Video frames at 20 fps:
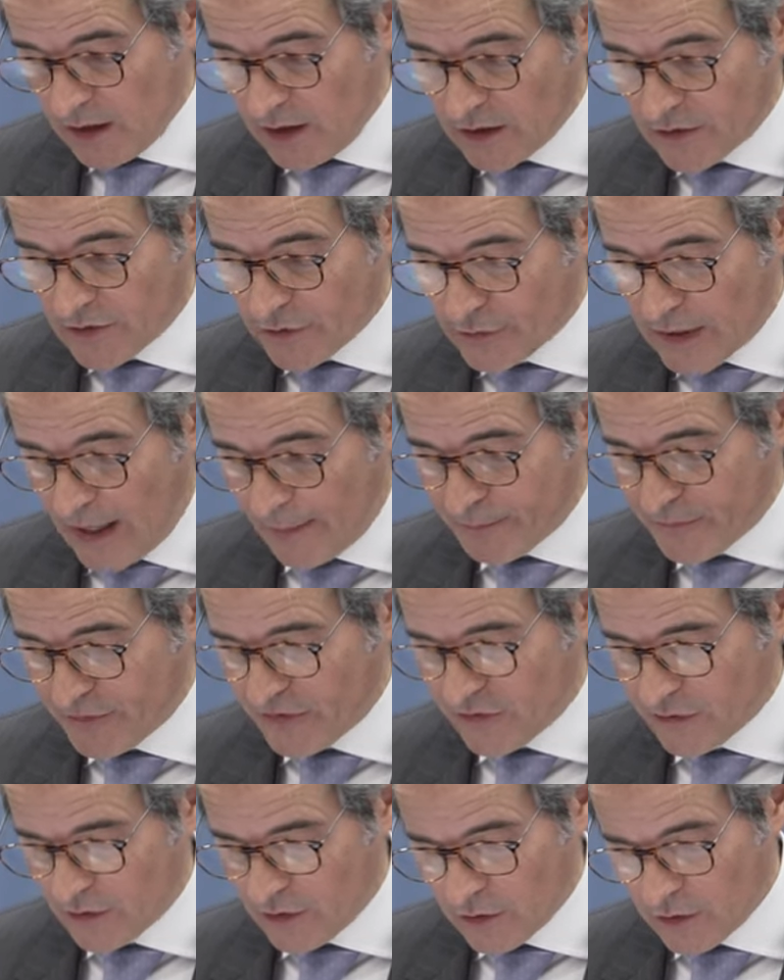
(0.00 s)

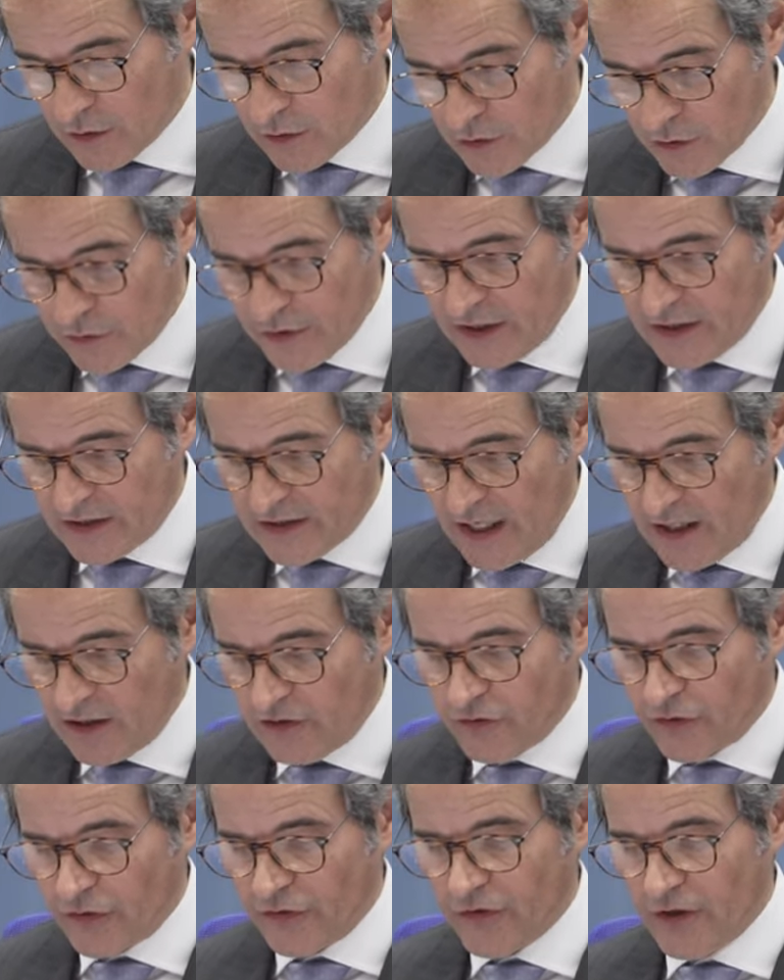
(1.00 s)
interrupts or
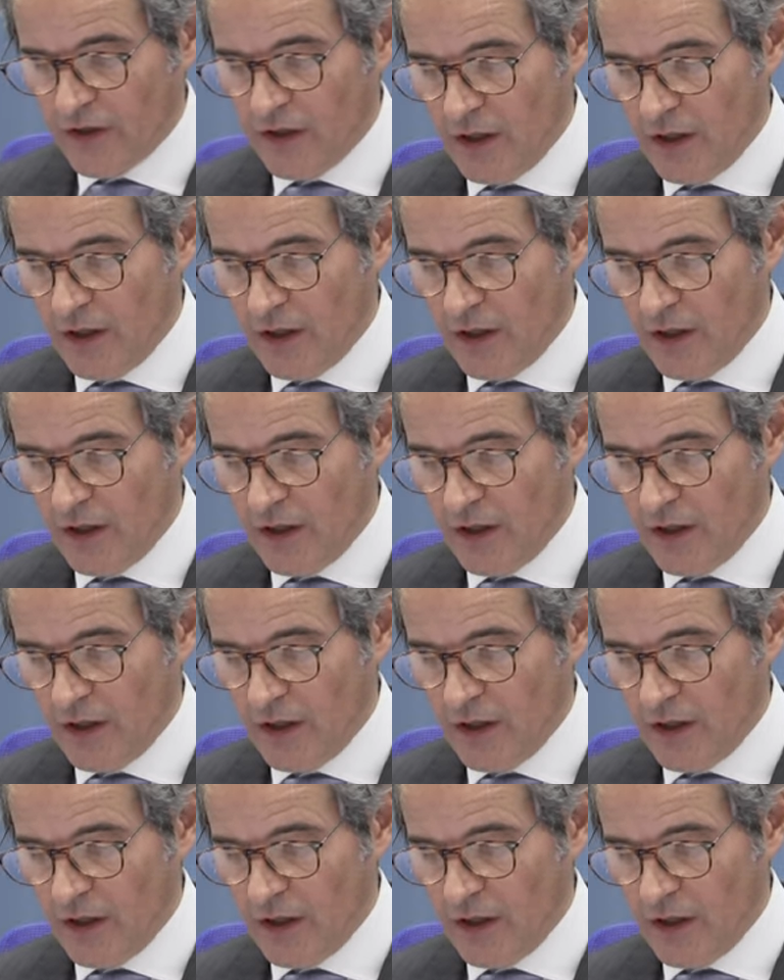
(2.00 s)
endangers